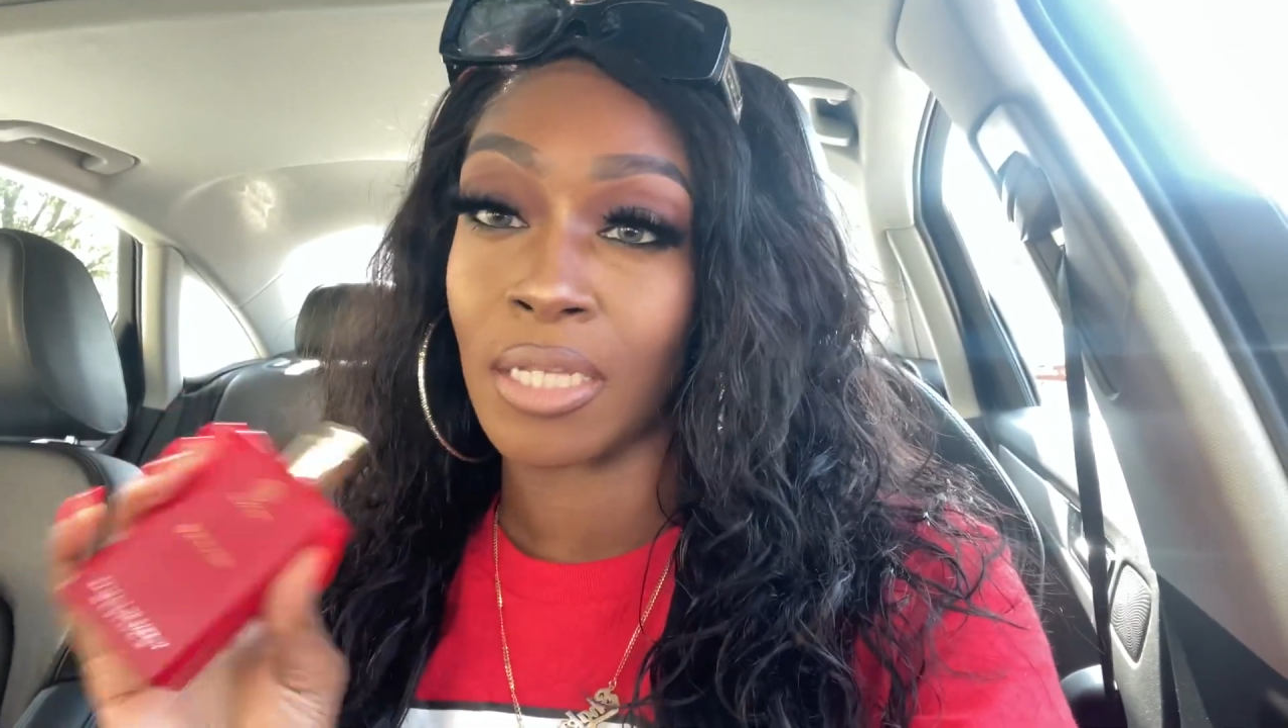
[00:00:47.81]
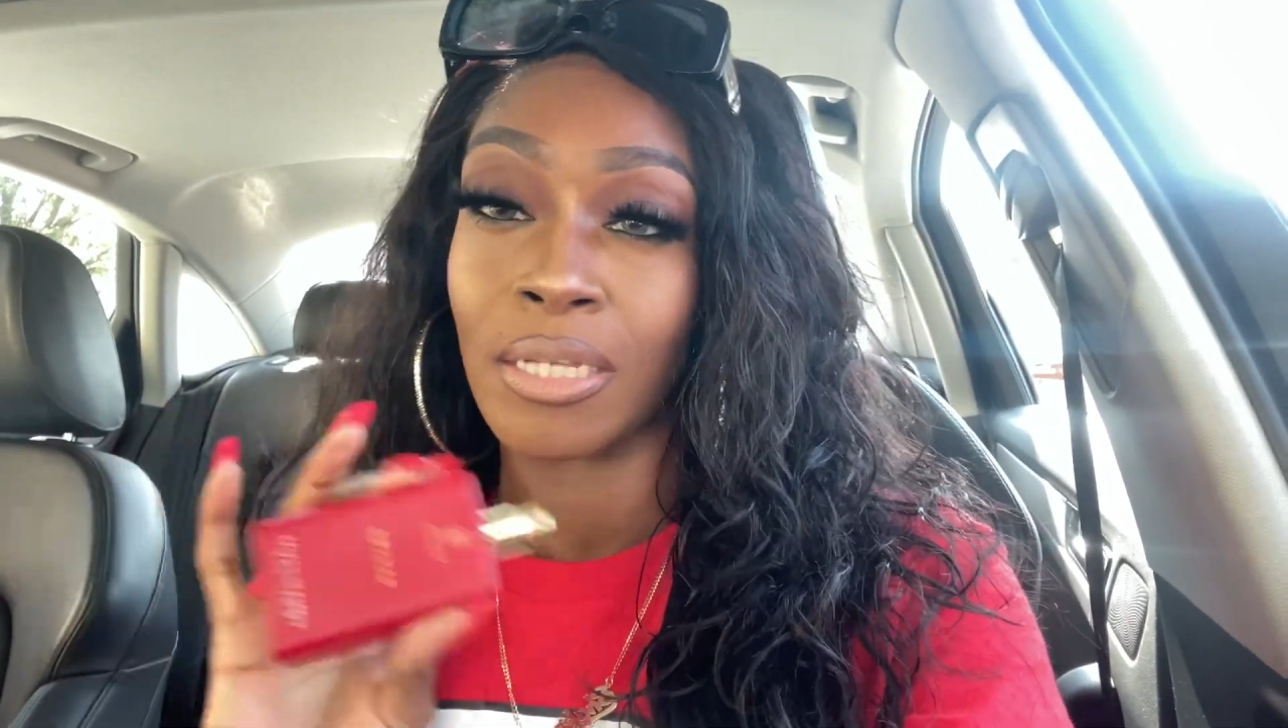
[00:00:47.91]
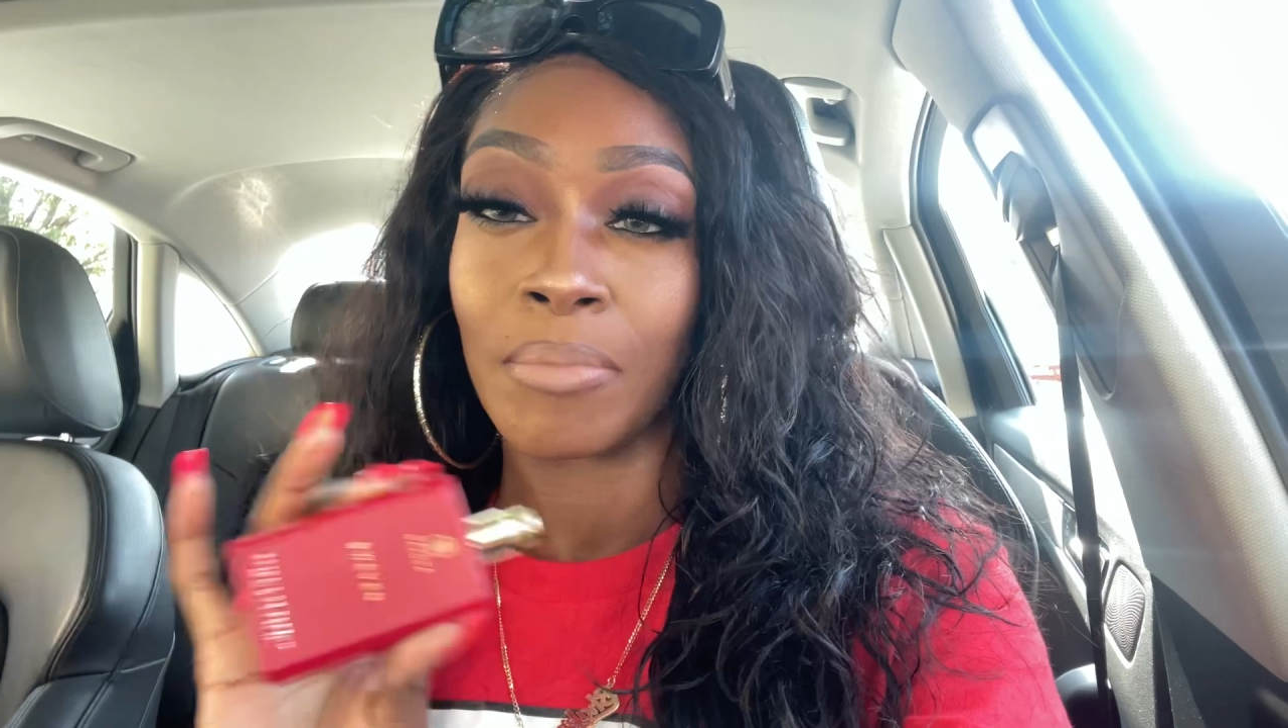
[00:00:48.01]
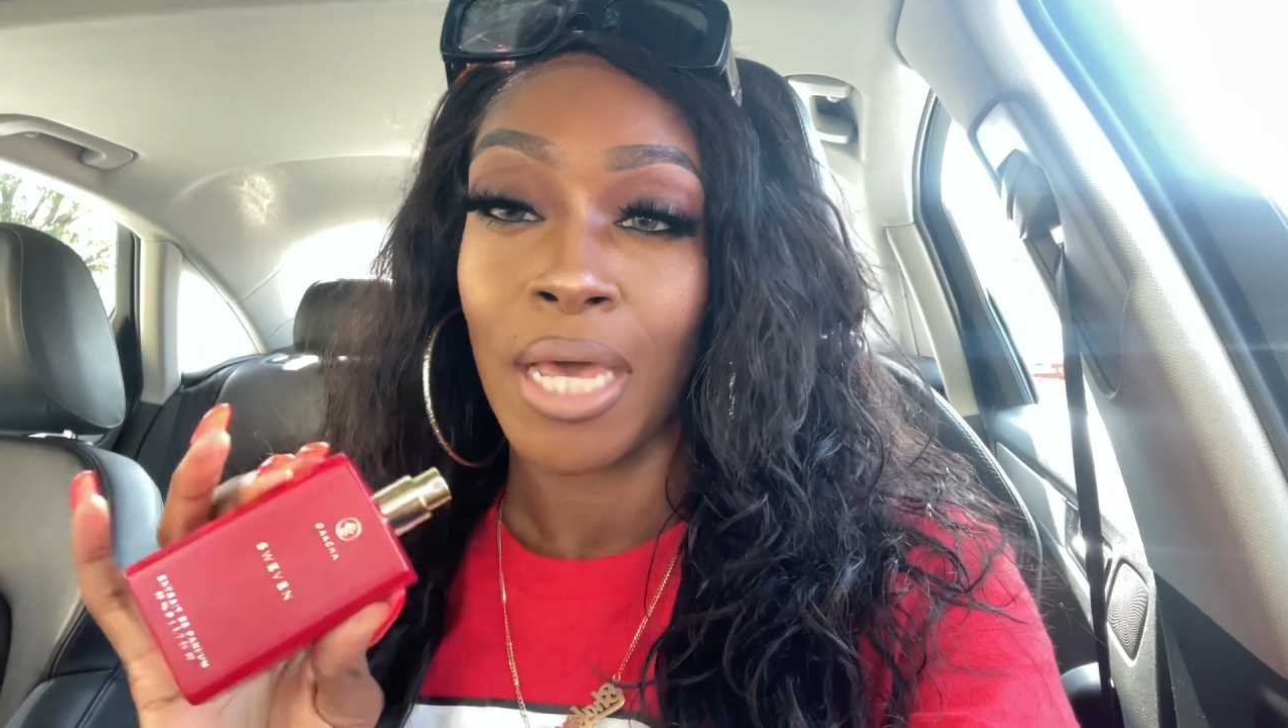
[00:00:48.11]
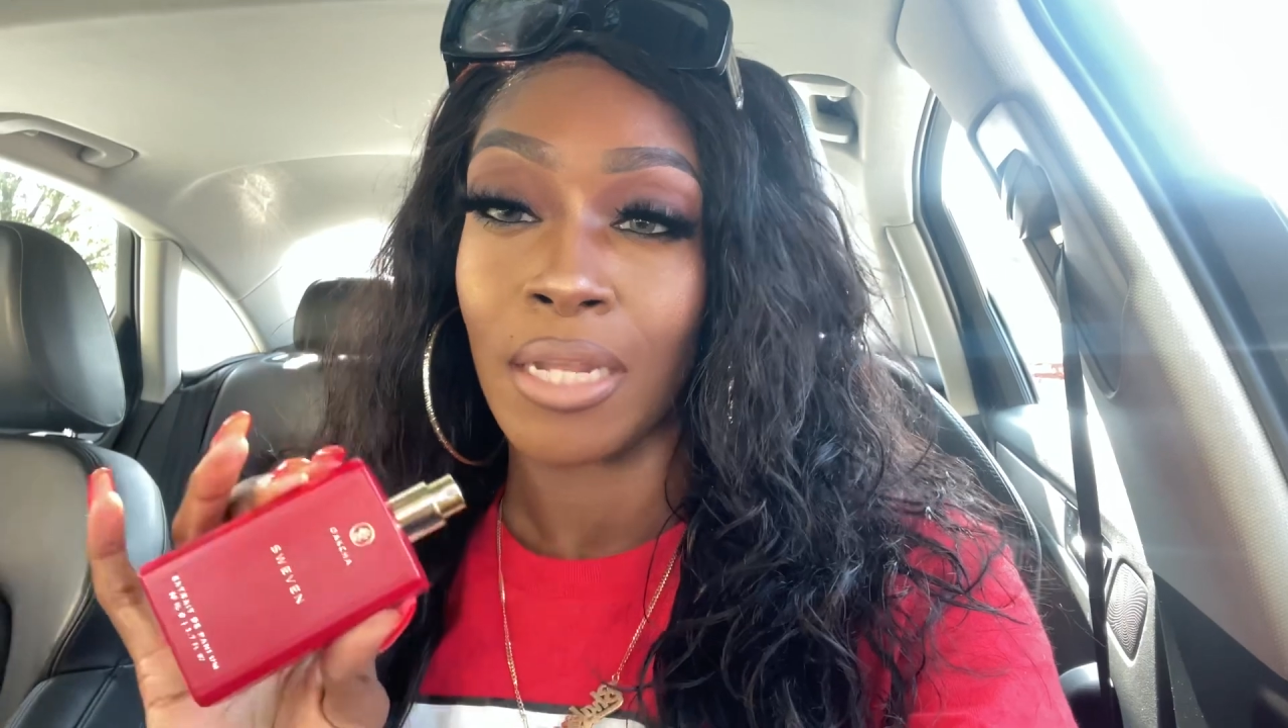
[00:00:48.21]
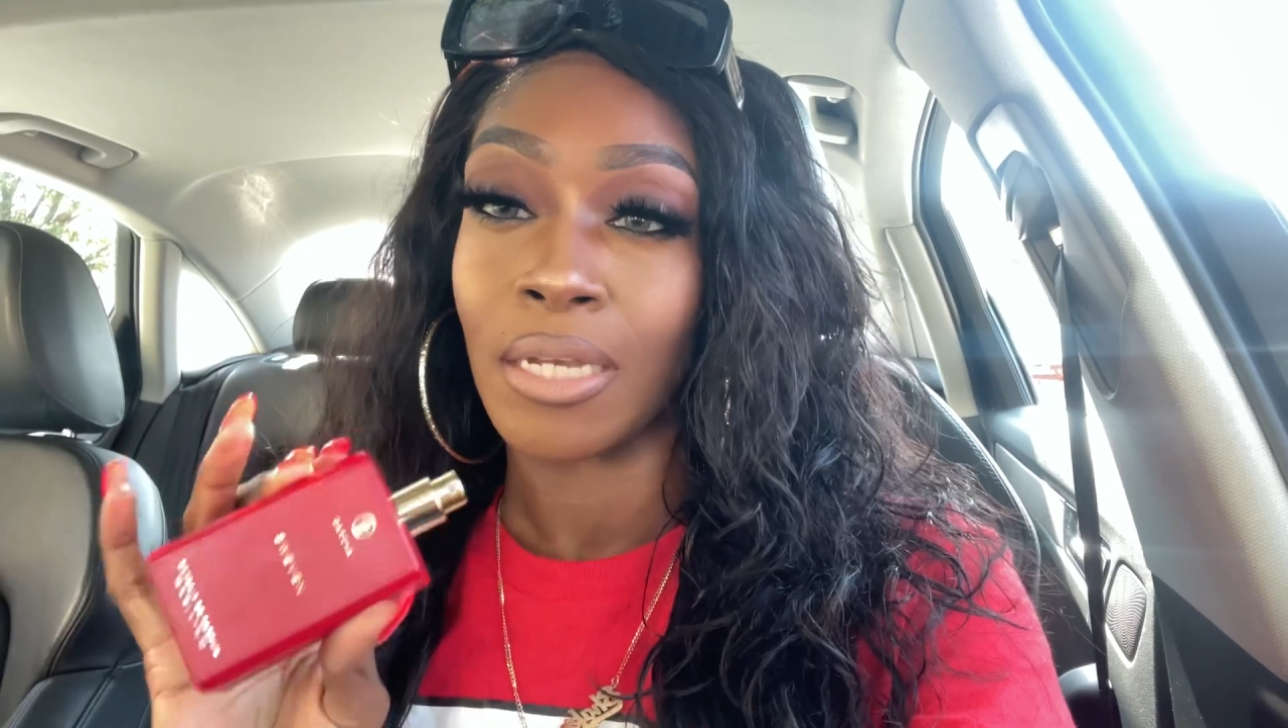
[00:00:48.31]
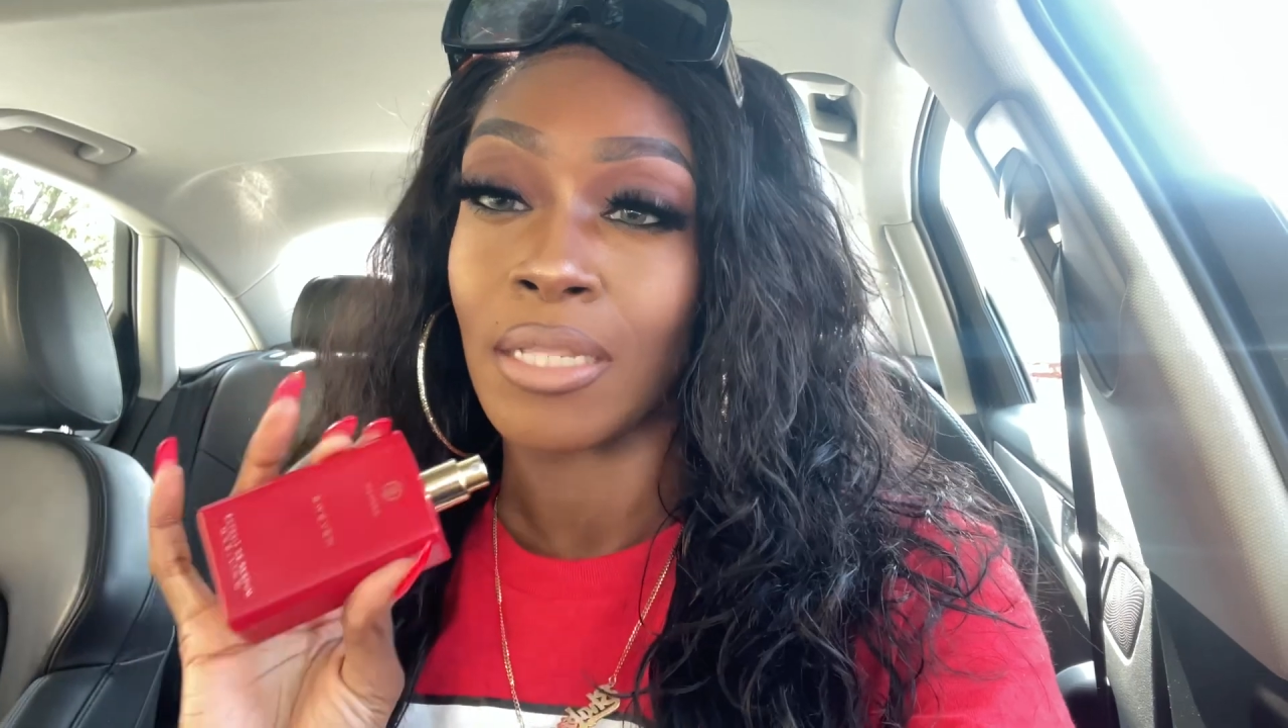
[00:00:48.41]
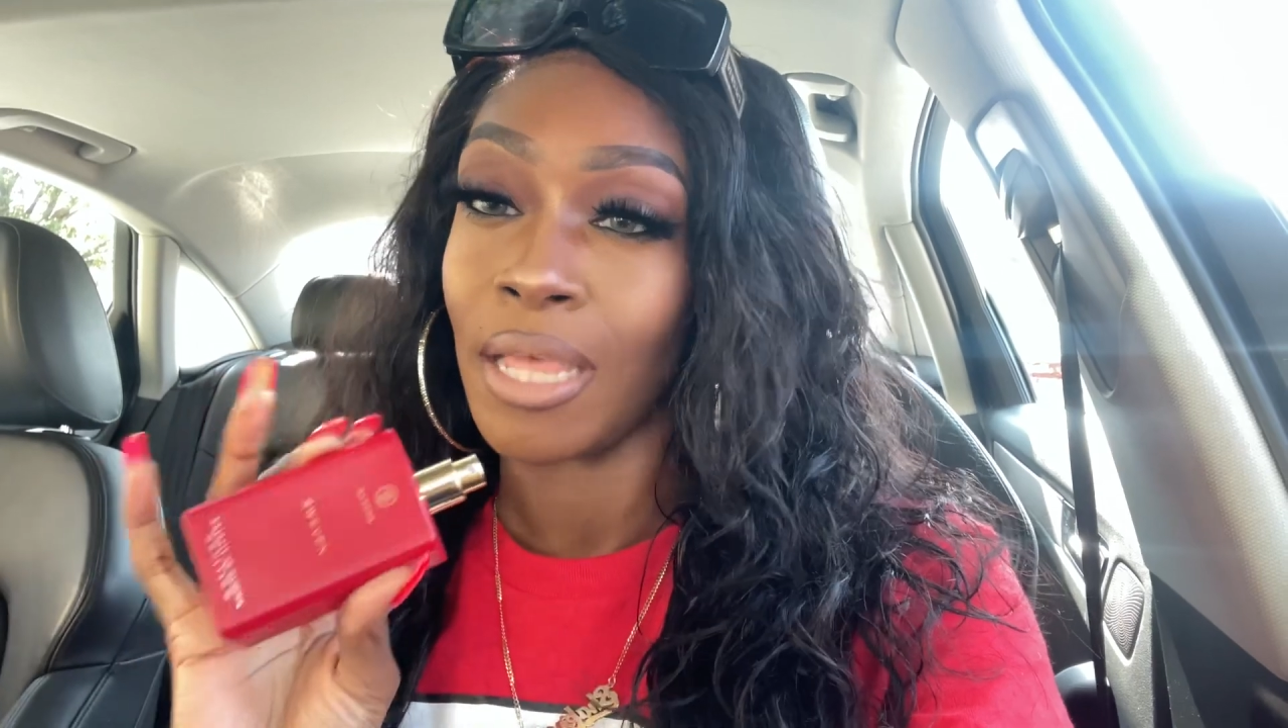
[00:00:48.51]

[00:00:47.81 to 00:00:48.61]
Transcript: because i'm not a